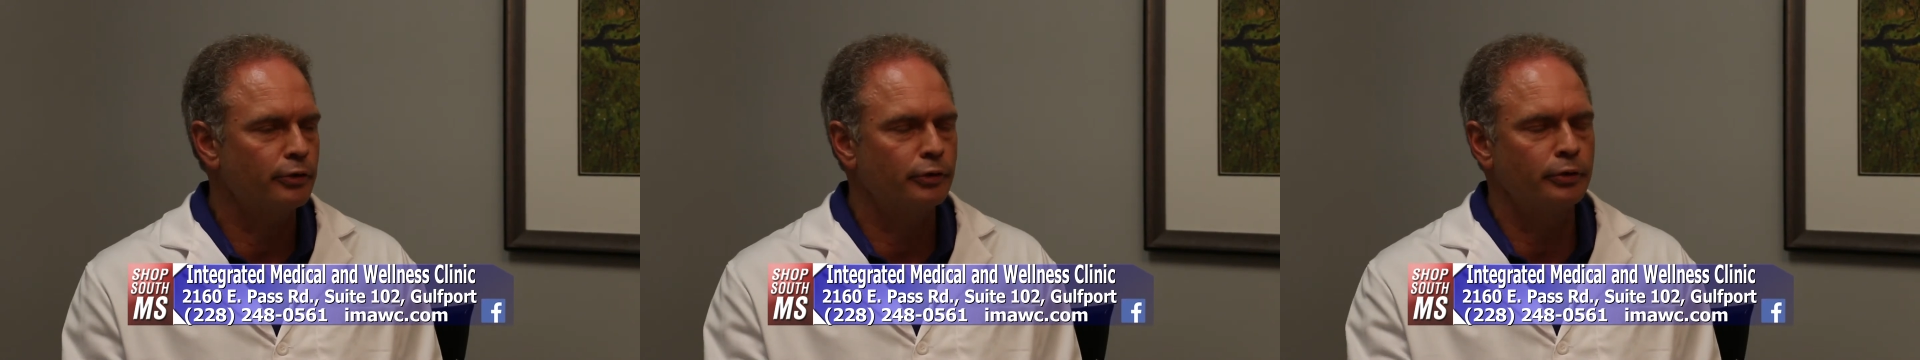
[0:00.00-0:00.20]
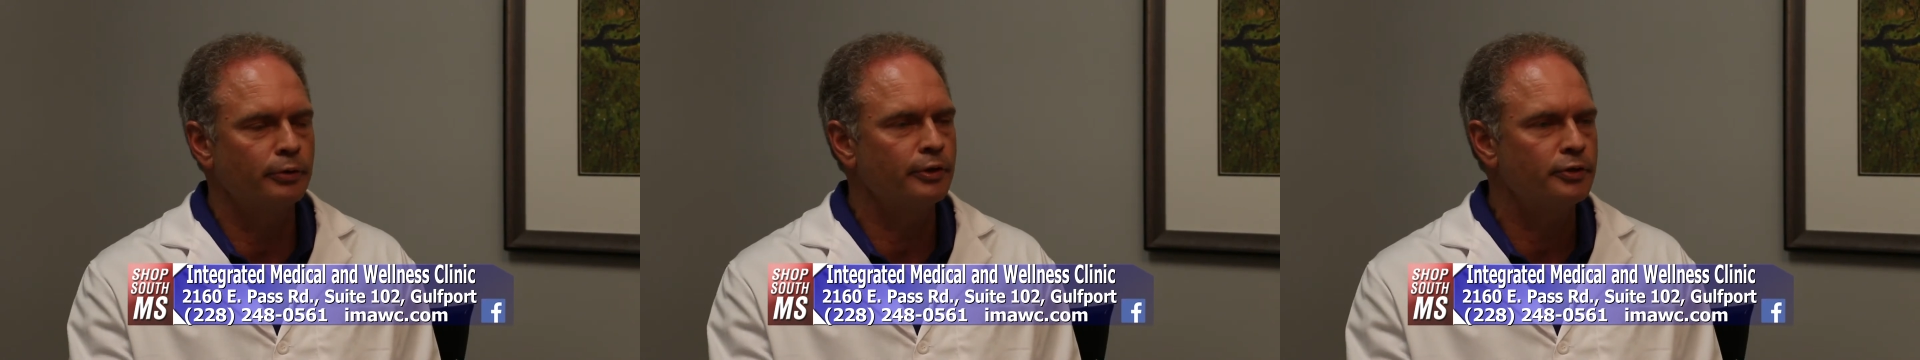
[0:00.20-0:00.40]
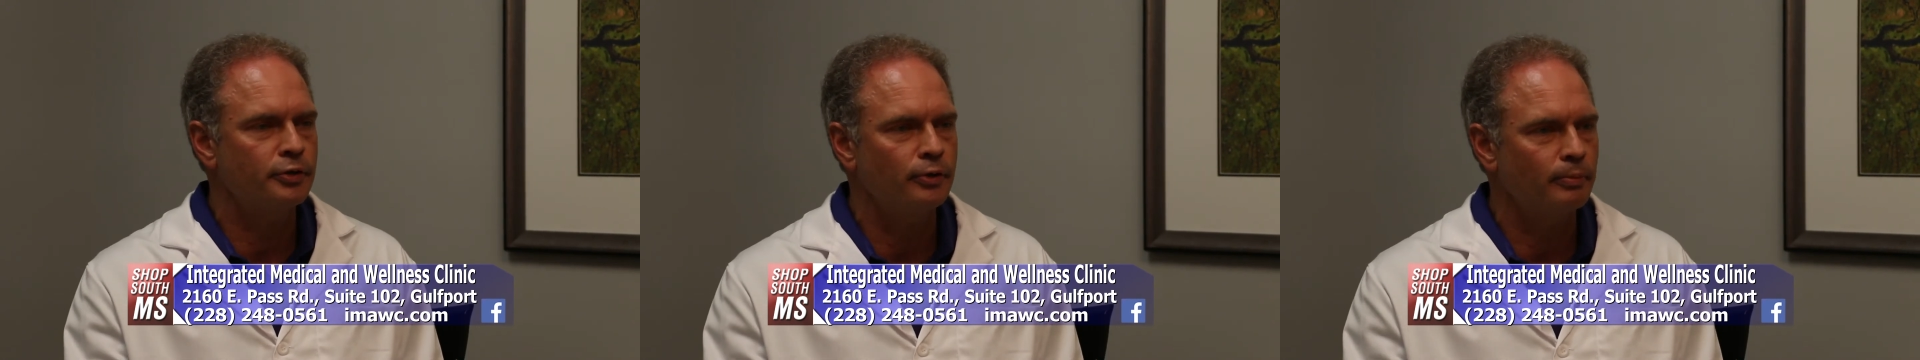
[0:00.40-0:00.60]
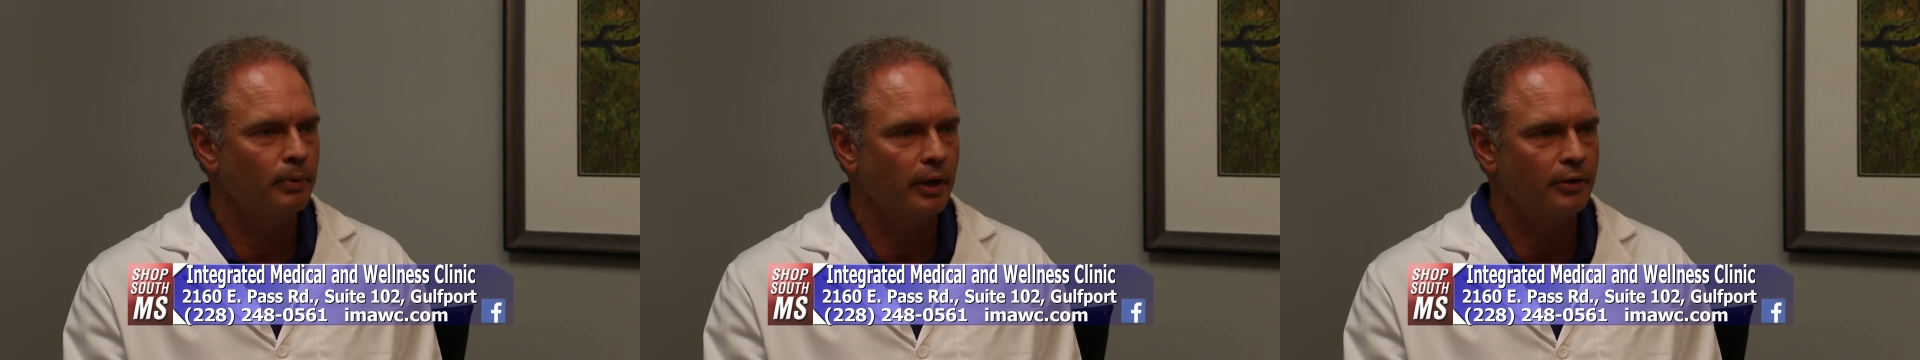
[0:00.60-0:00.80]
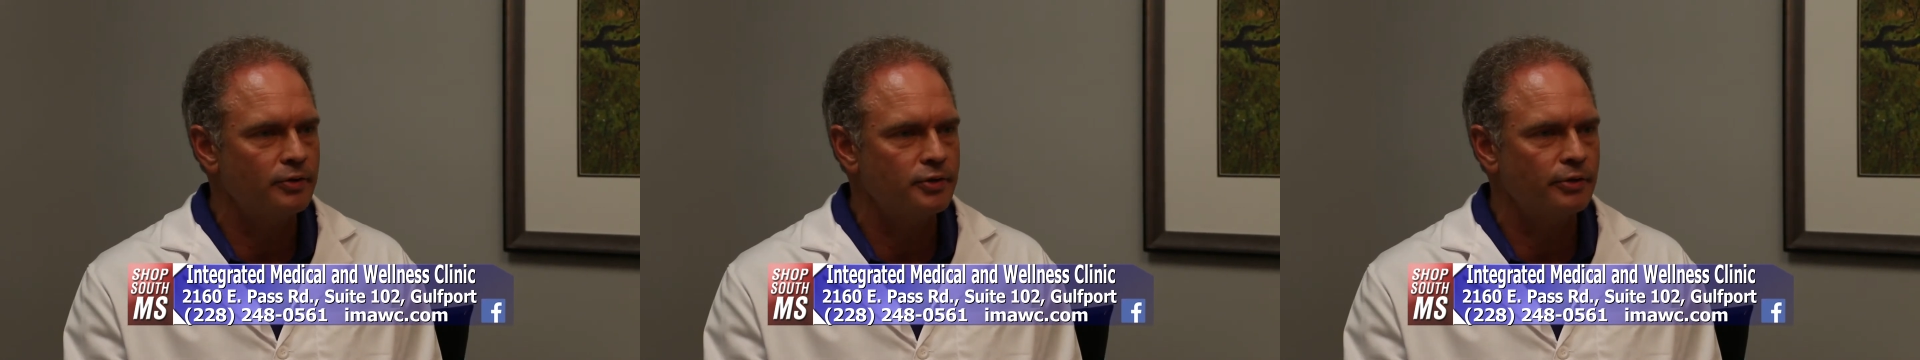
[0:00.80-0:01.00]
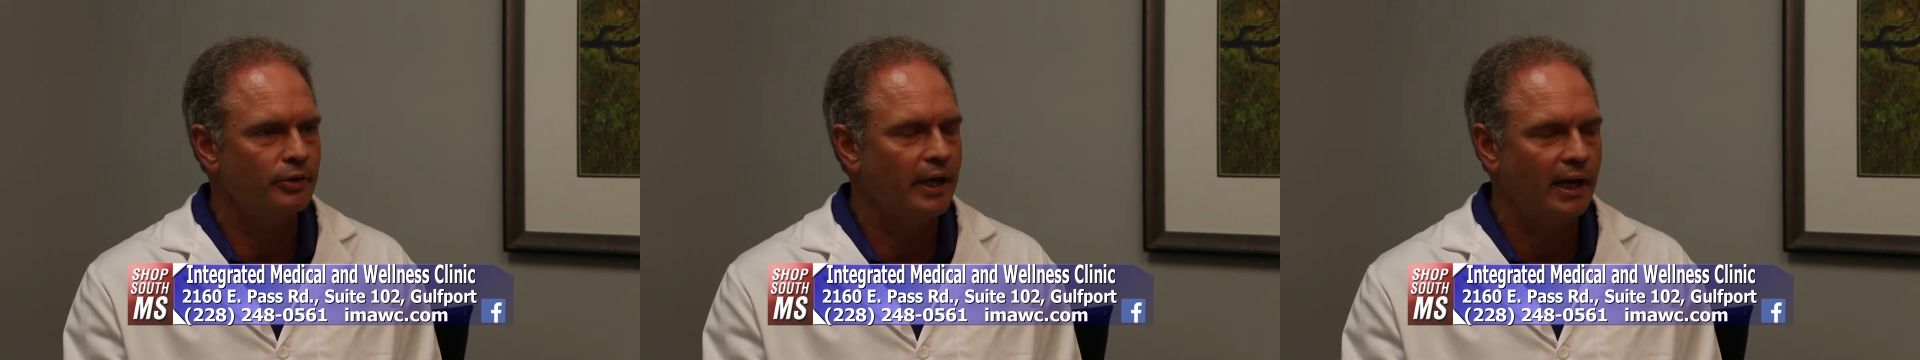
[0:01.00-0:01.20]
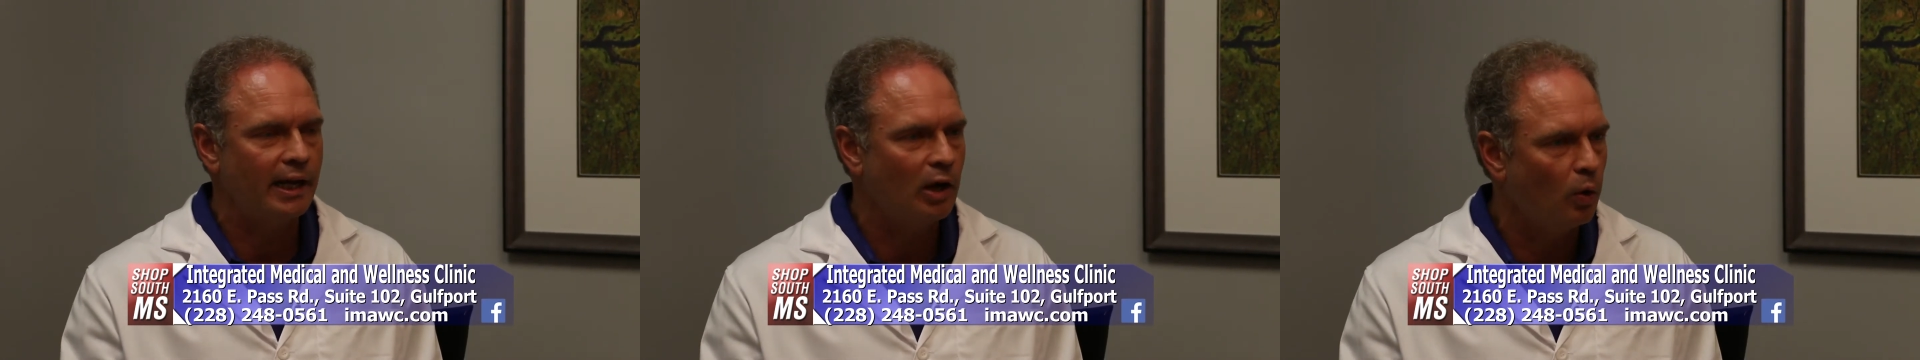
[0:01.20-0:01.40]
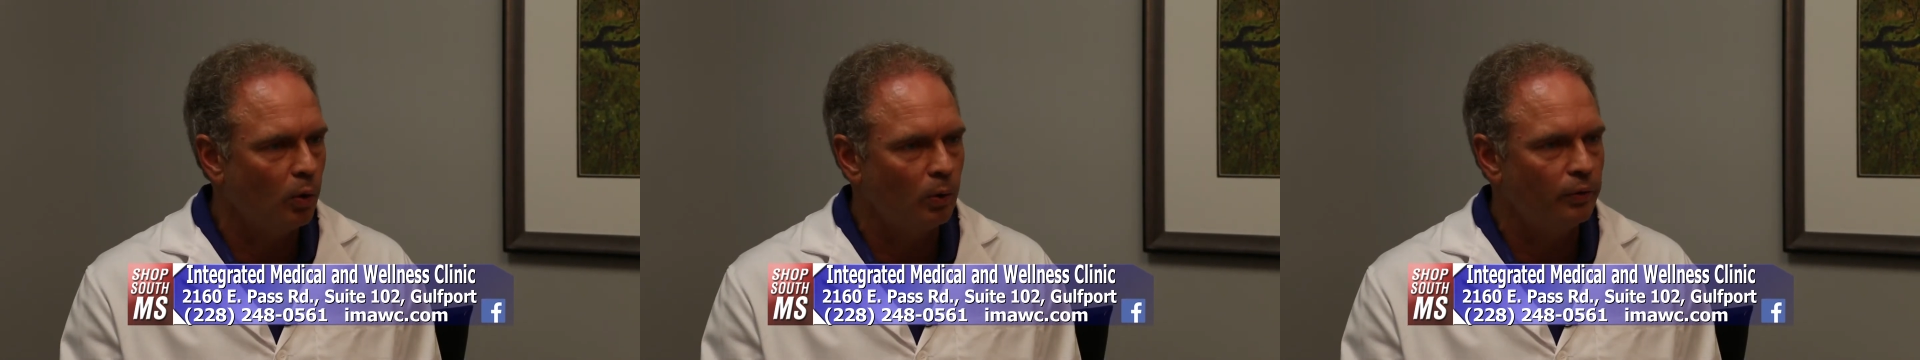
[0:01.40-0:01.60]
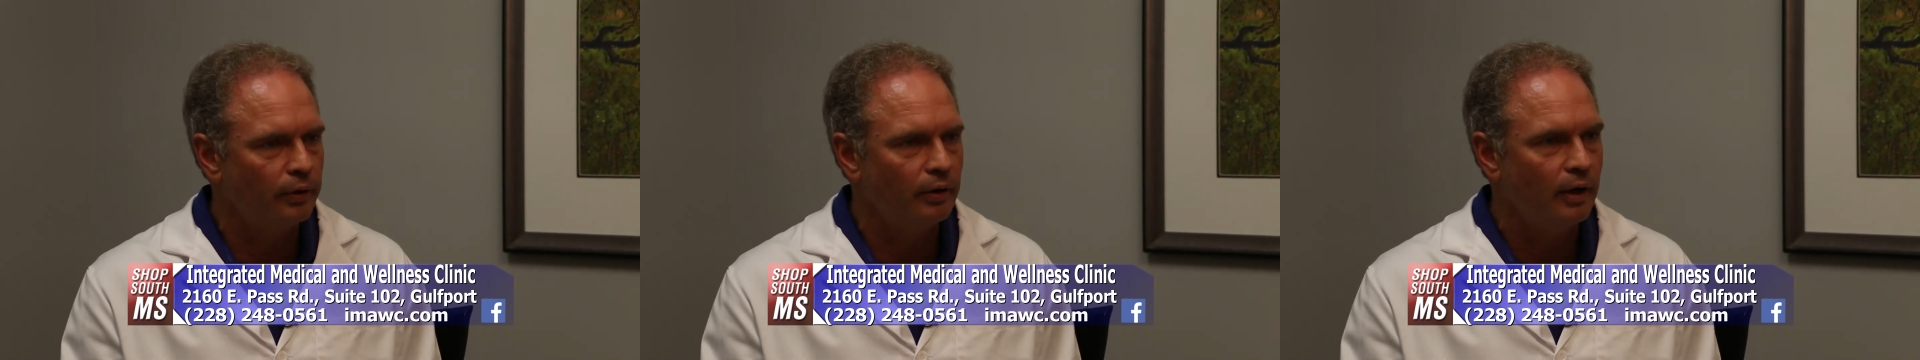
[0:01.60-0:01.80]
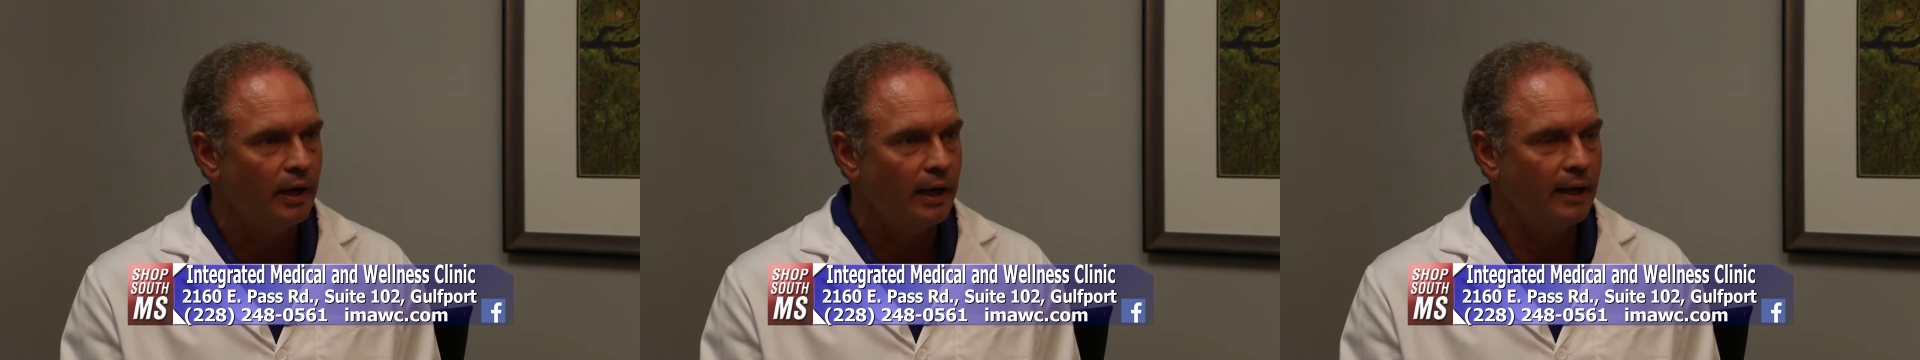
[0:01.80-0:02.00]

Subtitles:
you're doing too much, you're getting older,